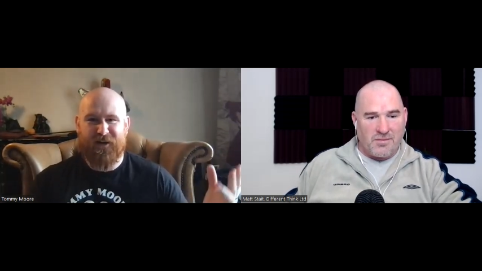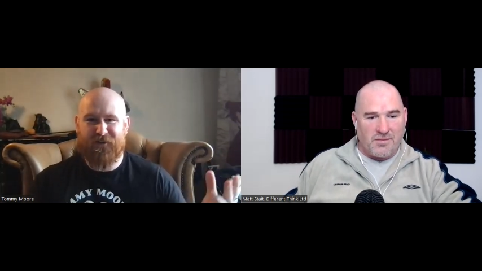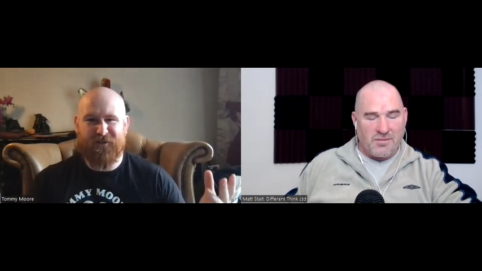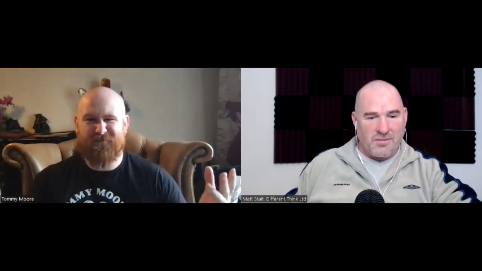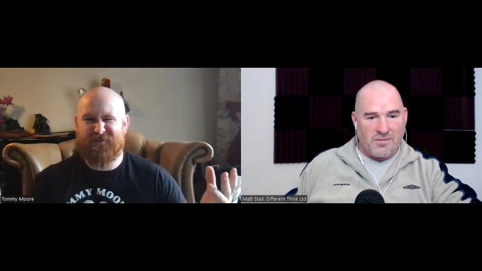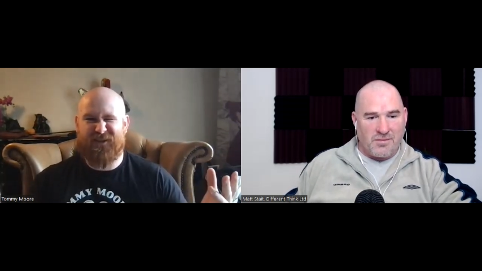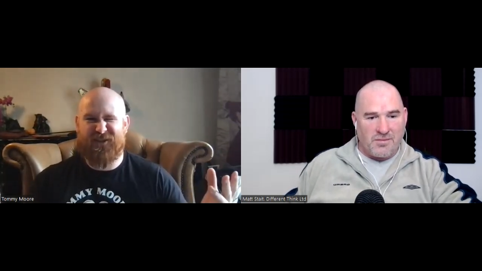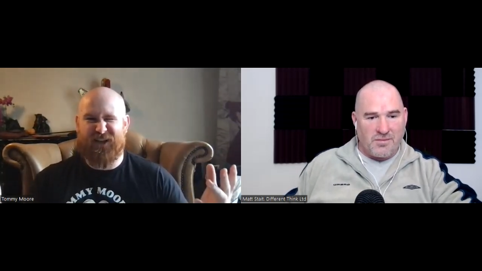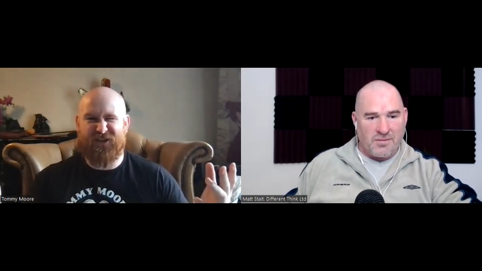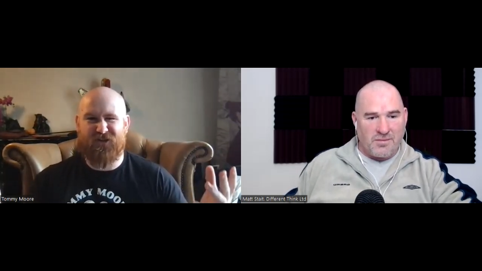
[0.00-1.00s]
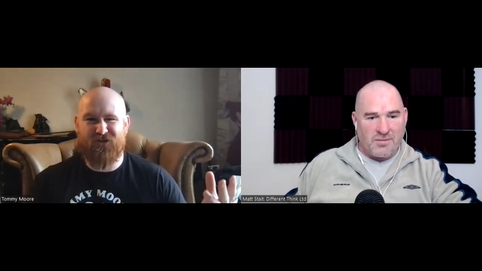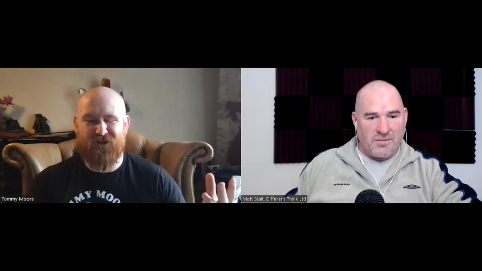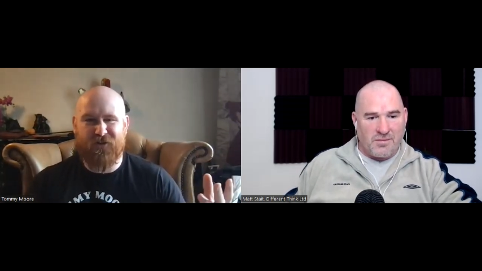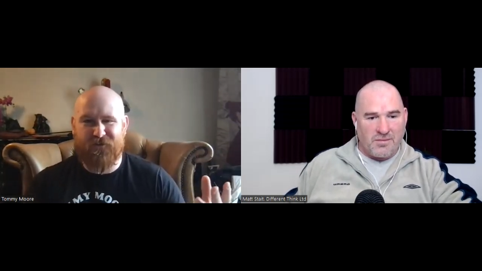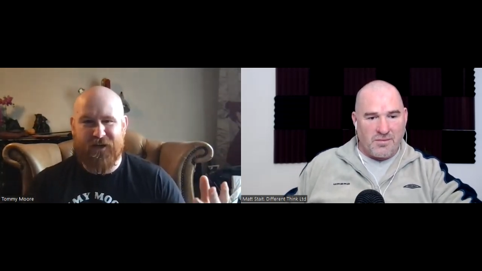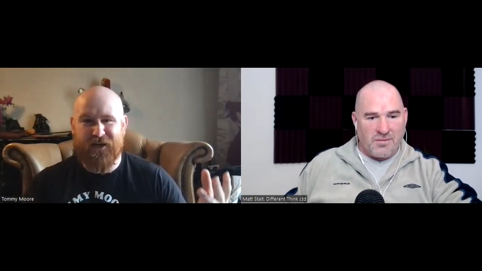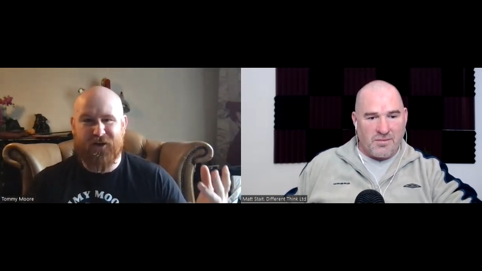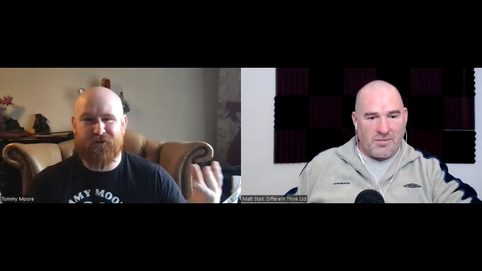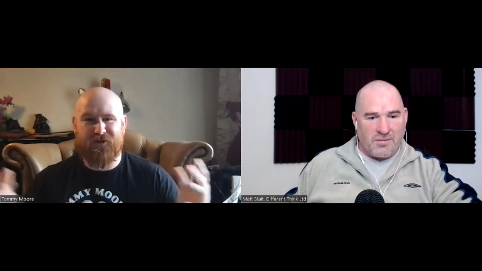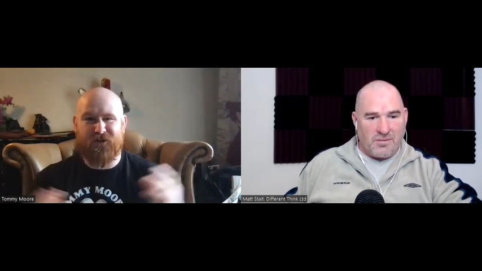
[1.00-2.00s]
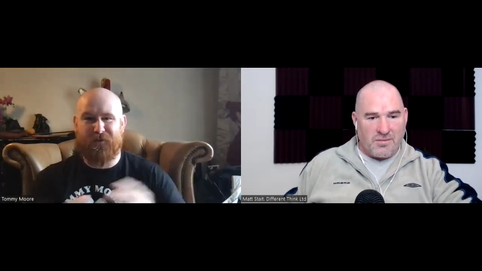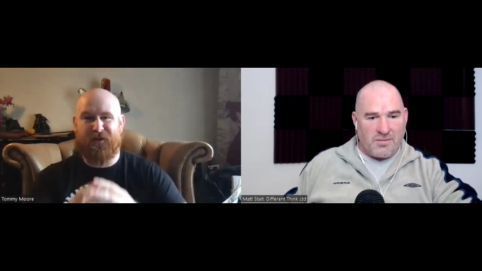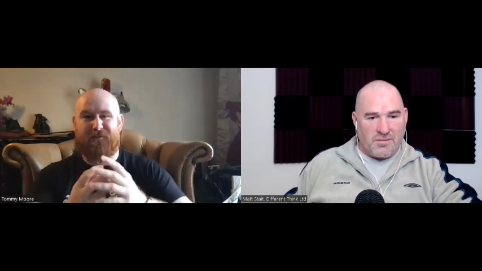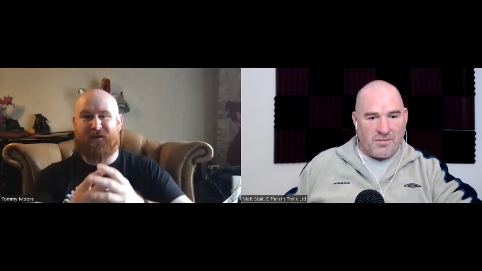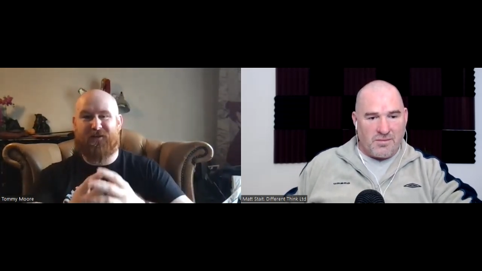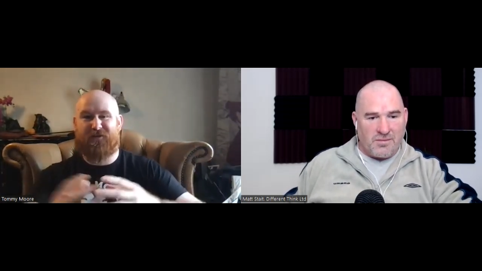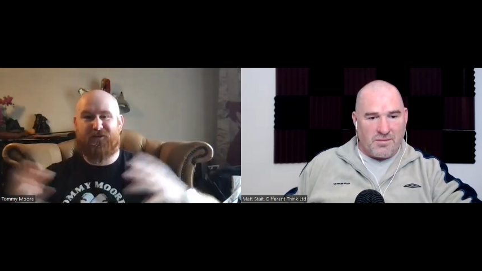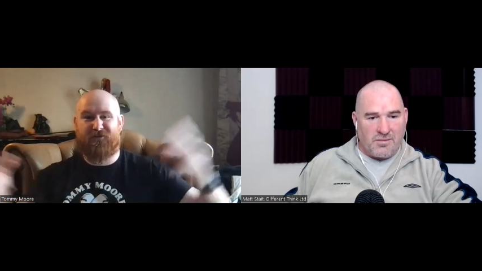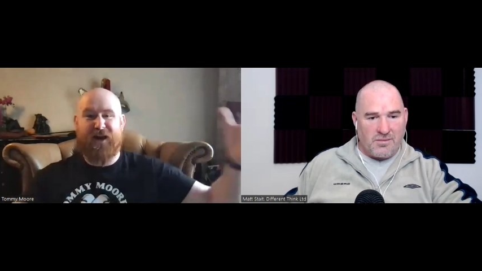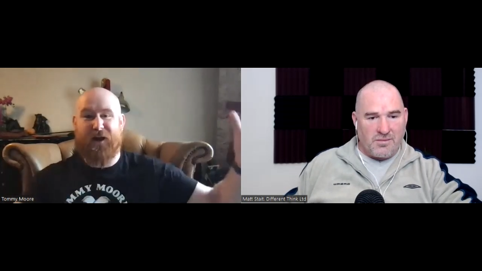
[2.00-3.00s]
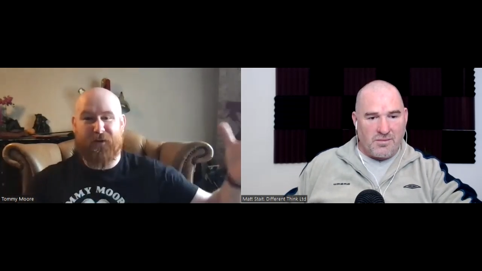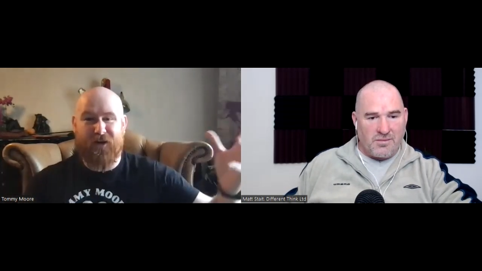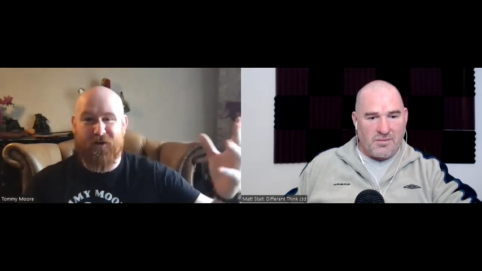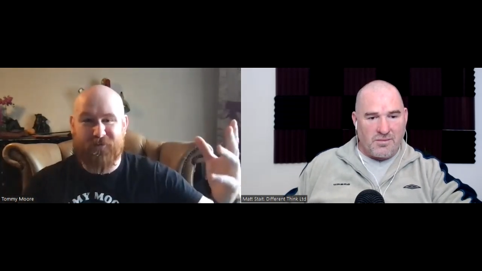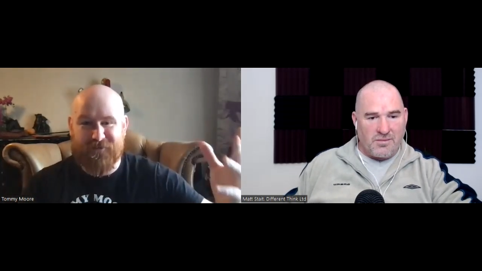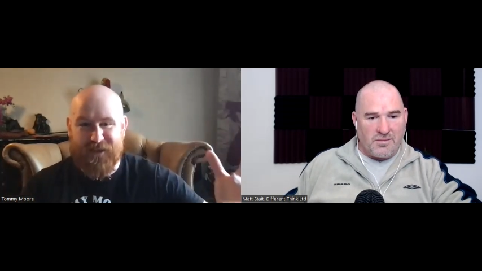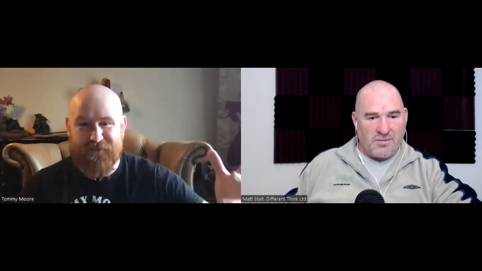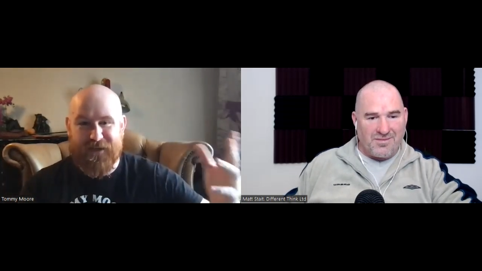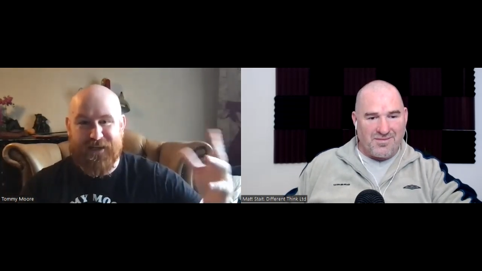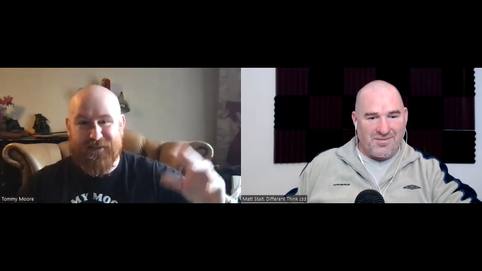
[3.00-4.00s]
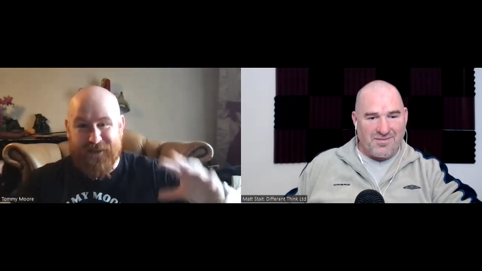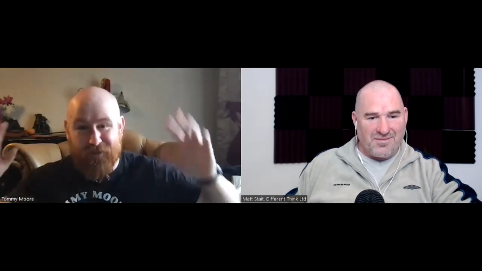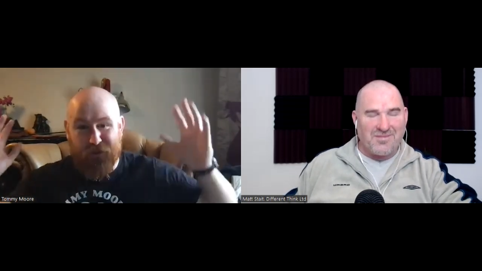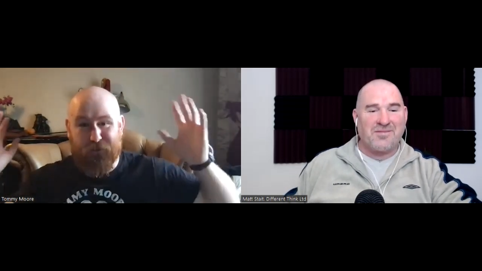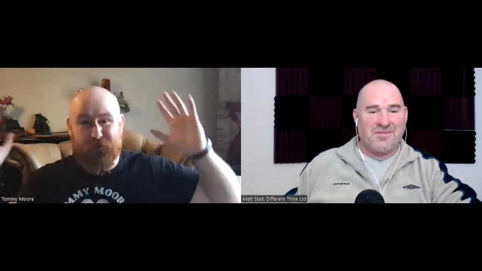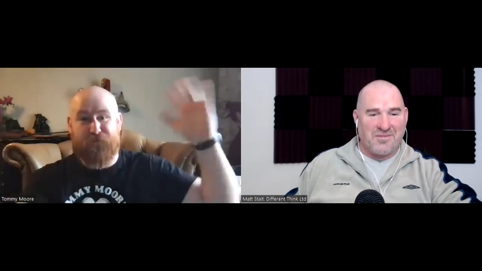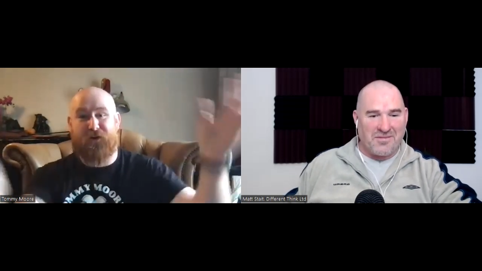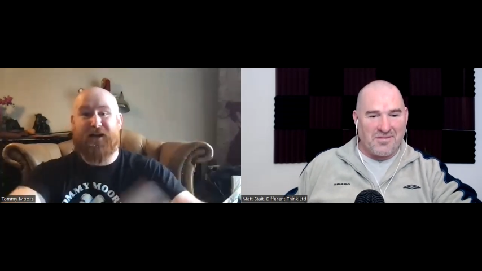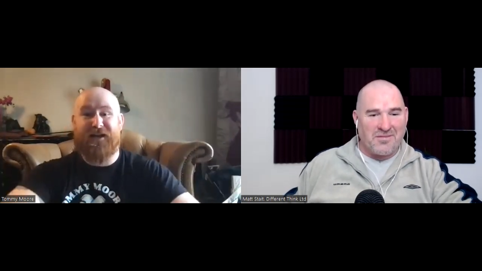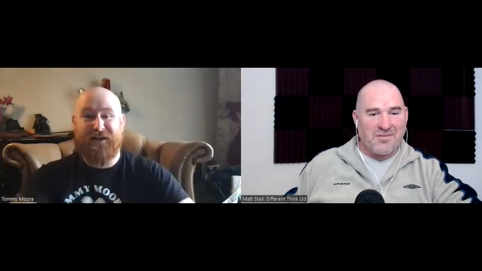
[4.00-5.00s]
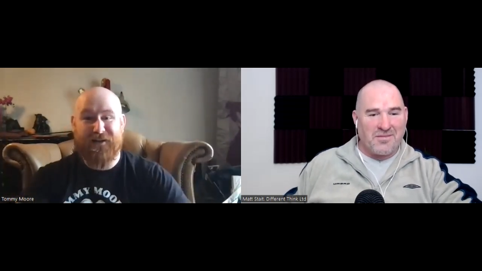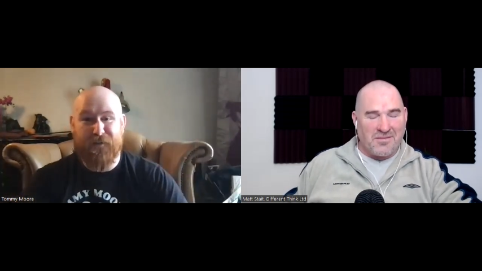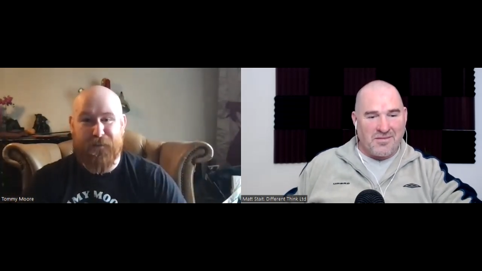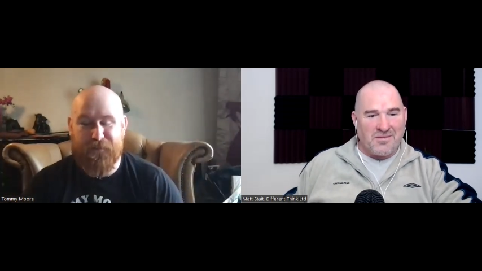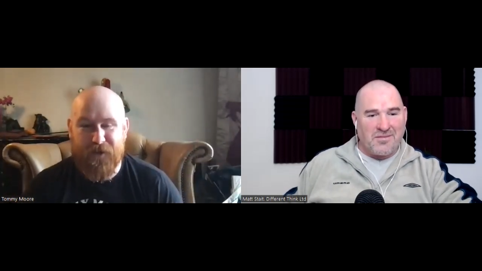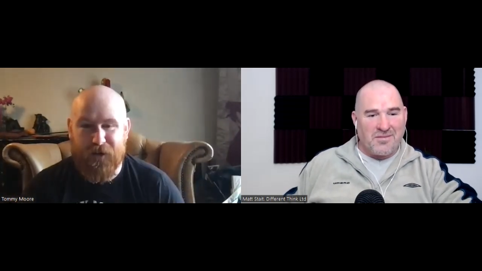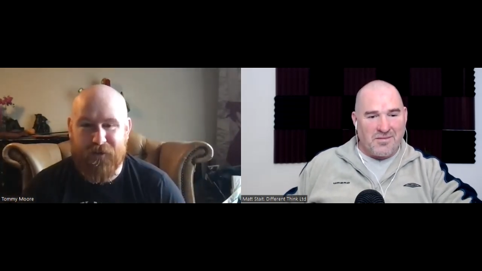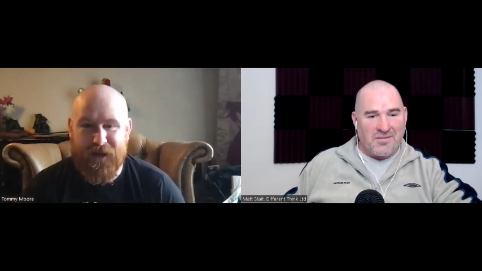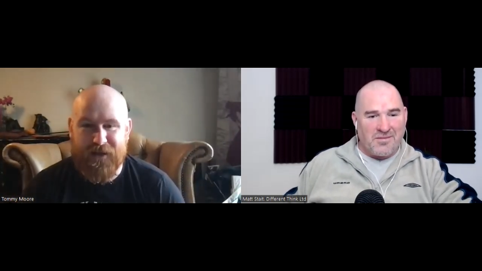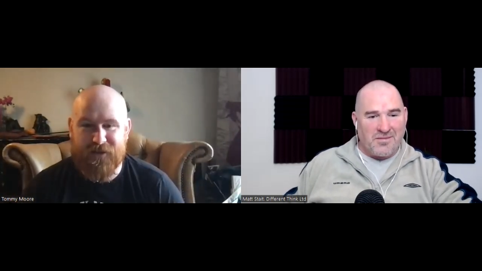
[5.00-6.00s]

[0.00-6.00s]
Speaker 1: I've got 600 odd videos, some of them like three hour long DVDs that are all for free that people can go on there.